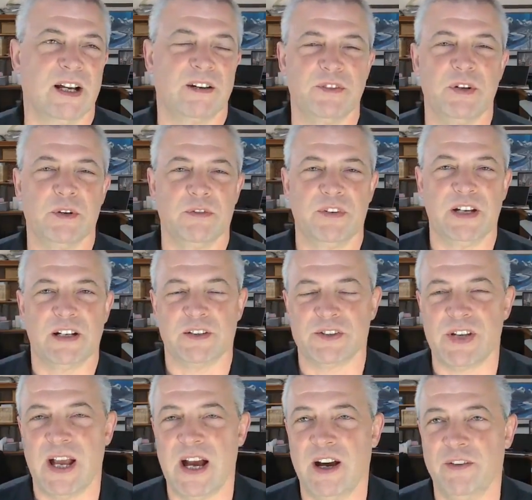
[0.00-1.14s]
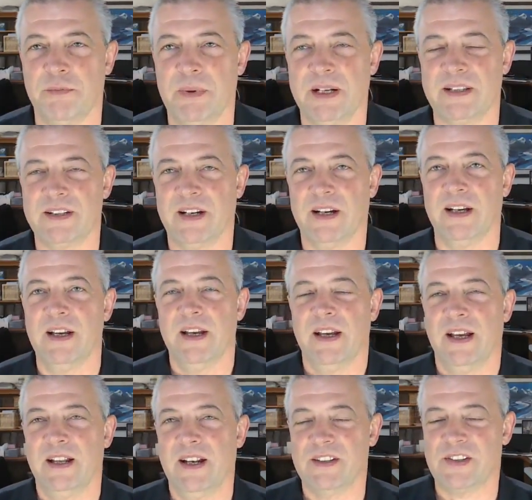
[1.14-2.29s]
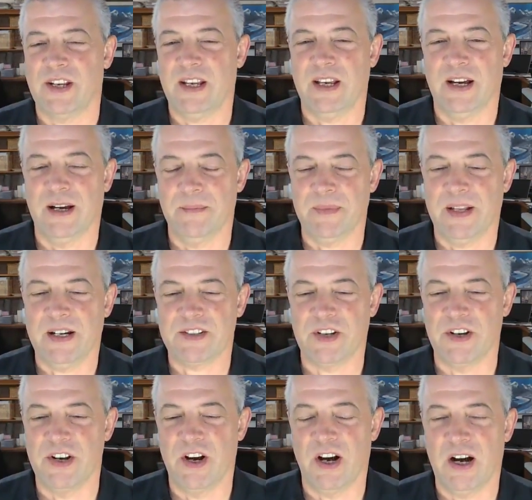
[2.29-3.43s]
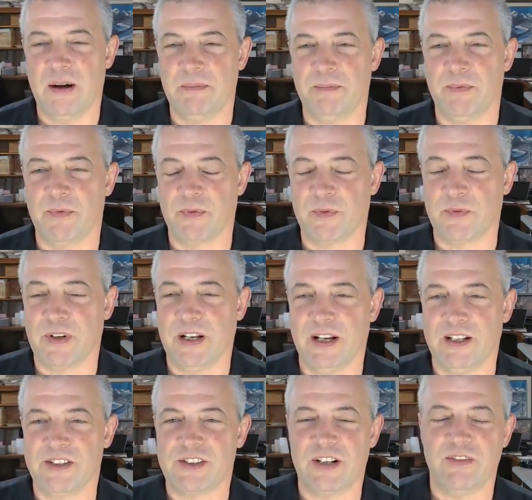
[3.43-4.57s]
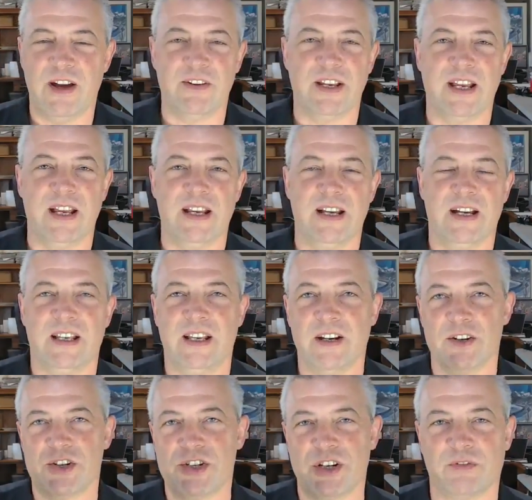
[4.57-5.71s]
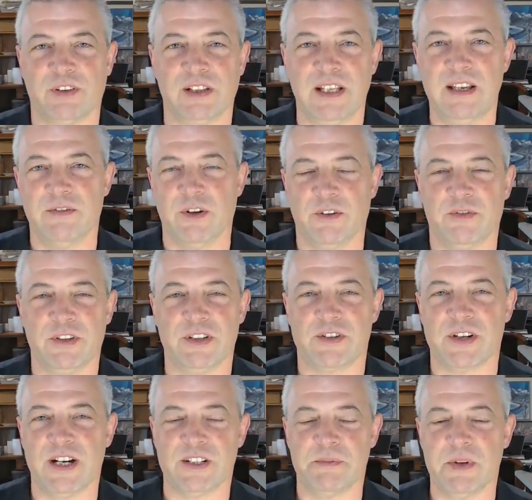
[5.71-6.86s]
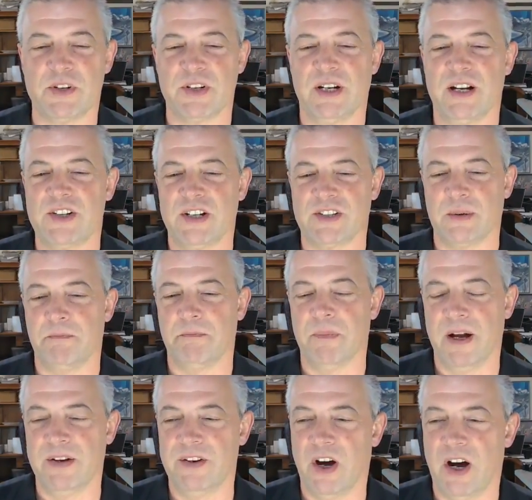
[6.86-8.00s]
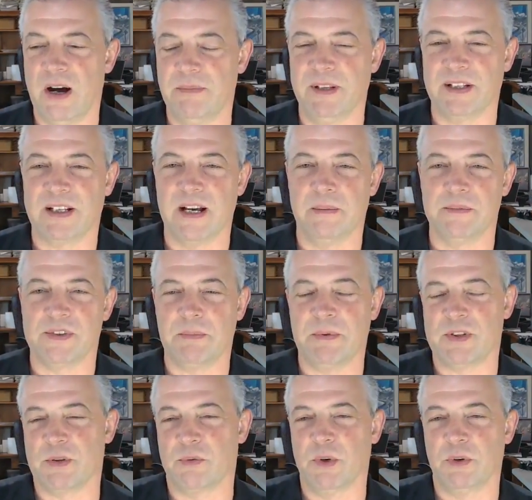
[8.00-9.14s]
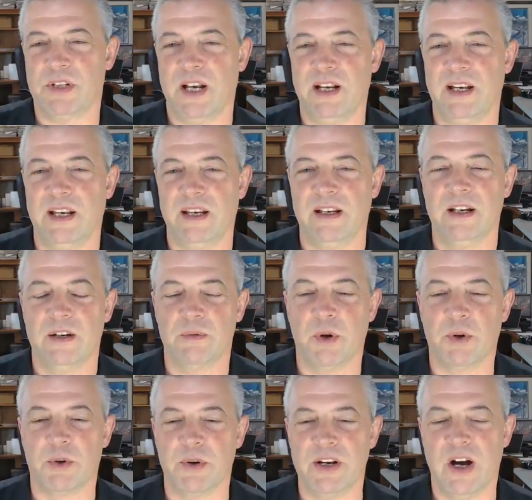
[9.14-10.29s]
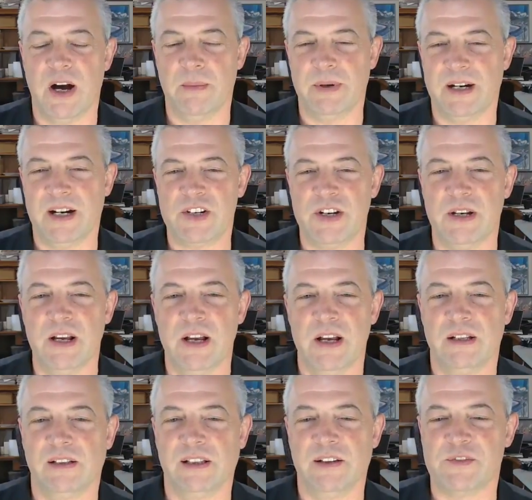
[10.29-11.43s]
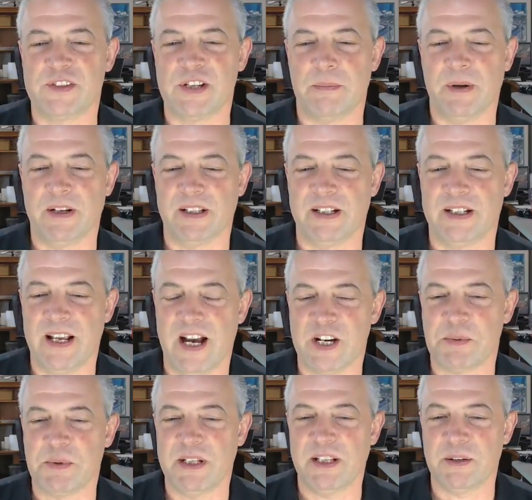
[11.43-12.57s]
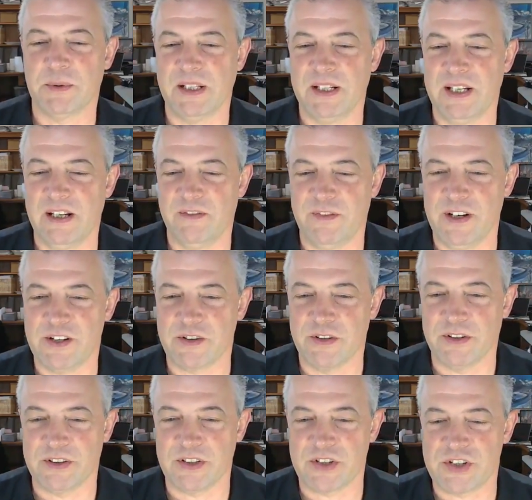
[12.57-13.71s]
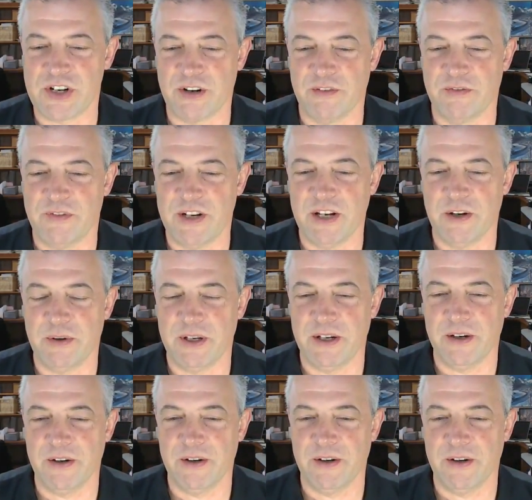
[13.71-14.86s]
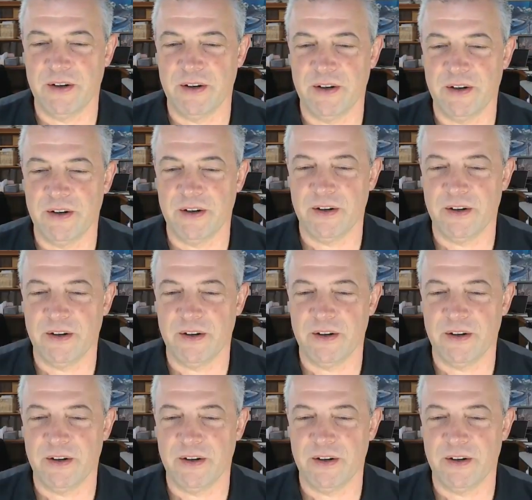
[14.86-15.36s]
newer vehicles have, but it has a knob. Instead of having a gear shift lever for the transmission, it actually has a knob that comes up. It's a rotating rotary knob, and it actually lifts up out of the dash. But the other really neat feature, and I'll just share a video here that I